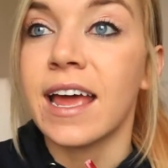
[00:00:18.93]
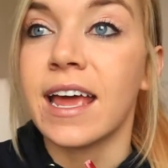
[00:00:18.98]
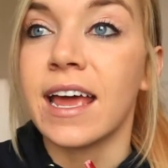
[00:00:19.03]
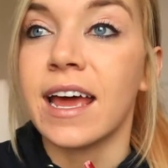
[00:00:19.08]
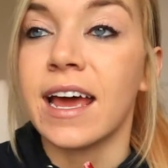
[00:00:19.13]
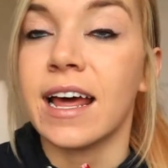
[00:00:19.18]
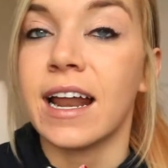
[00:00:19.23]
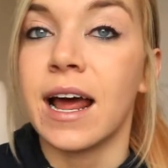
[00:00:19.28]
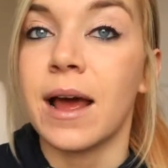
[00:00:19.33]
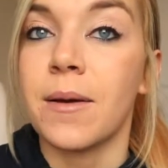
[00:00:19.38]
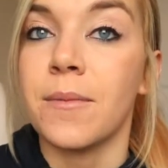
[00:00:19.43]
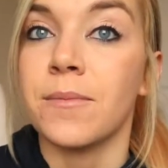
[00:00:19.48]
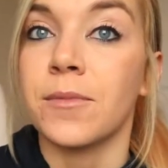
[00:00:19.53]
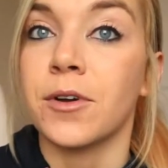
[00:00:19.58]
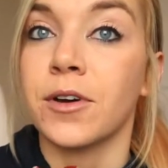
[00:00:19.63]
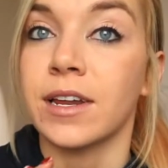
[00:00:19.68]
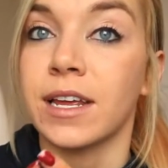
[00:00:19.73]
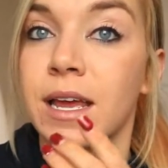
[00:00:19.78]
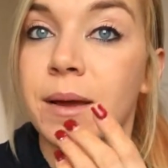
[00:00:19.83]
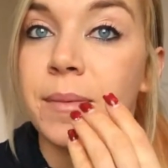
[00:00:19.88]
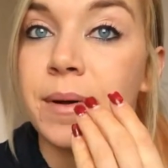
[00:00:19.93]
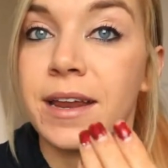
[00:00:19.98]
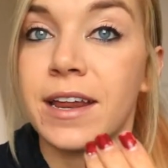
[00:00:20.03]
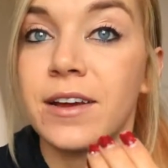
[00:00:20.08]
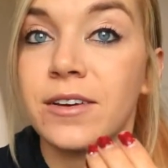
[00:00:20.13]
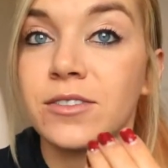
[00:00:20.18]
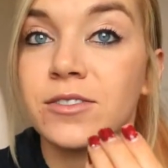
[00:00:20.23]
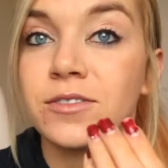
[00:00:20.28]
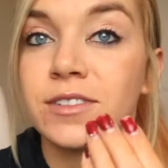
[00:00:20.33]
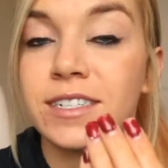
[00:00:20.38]
and I'm gonna get my
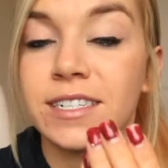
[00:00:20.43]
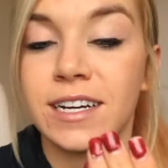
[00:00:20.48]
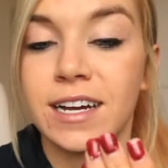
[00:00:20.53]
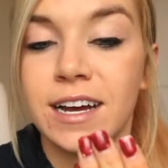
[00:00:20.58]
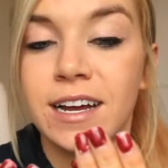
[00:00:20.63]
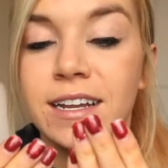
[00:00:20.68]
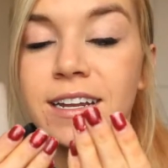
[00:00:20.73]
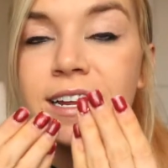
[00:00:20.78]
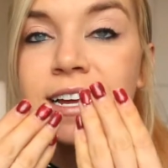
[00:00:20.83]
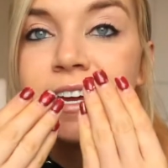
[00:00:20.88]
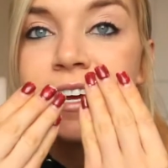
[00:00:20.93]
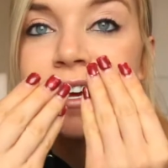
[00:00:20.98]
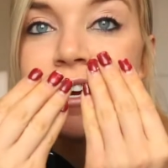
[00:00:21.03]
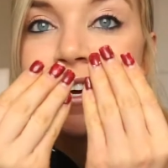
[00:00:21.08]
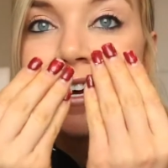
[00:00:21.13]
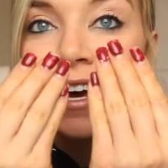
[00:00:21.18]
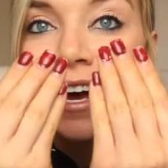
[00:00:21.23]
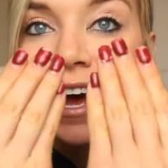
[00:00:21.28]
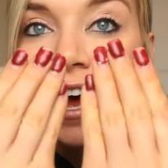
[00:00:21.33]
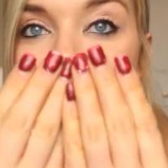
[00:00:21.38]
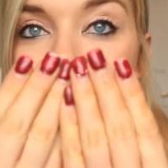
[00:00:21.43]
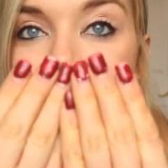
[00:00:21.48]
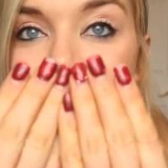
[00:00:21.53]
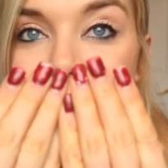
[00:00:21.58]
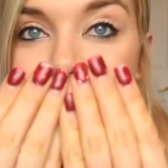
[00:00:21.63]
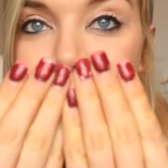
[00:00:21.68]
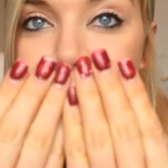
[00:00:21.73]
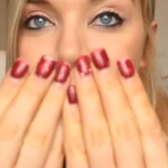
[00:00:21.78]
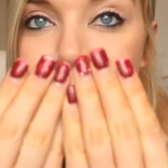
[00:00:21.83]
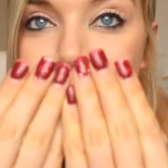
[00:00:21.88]
nails redone.
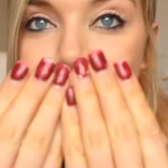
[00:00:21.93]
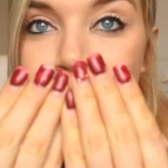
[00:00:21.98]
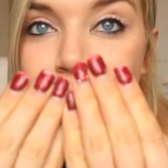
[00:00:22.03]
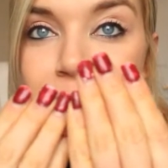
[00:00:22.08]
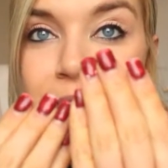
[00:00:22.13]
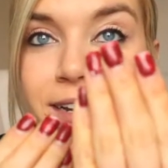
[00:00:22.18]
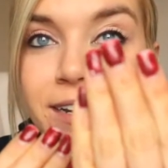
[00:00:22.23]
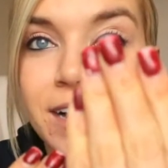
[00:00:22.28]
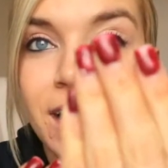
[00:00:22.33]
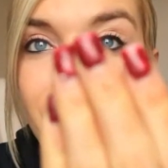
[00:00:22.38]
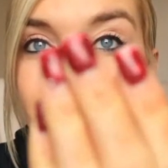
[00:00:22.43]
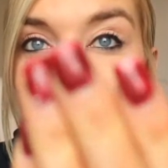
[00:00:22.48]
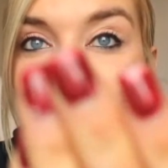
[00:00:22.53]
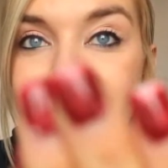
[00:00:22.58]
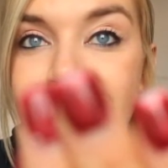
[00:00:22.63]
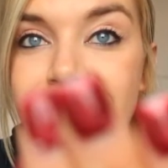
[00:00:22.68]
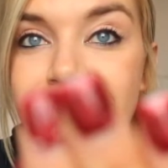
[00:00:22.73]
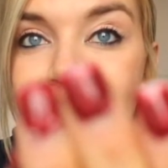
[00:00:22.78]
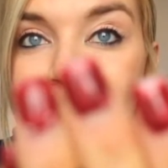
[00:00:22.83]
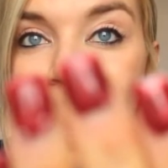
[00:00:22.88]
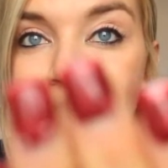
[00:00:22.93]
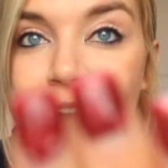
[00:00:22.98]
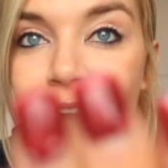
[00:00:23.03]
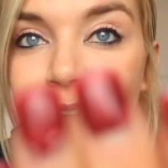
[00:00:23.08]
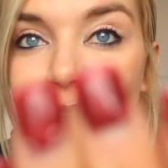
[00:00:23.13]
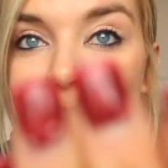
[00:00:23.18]
A couple of you have made comments, I